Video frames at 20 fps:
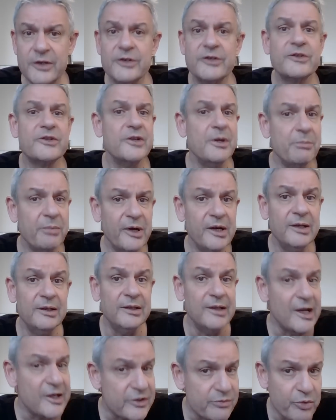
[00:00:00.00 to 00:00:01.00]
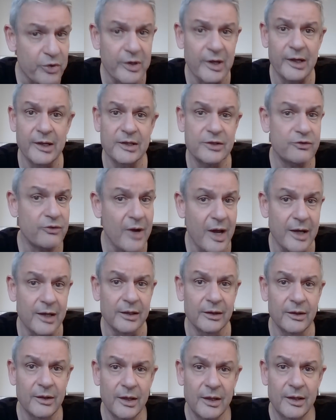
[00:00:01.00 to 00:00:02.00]
is simply desperately
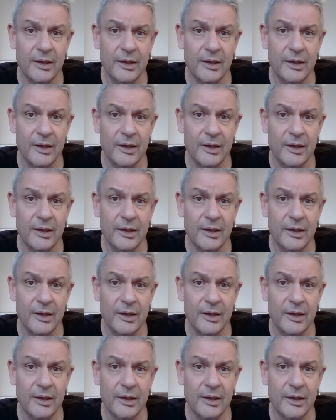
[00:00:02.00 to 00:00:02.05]
trying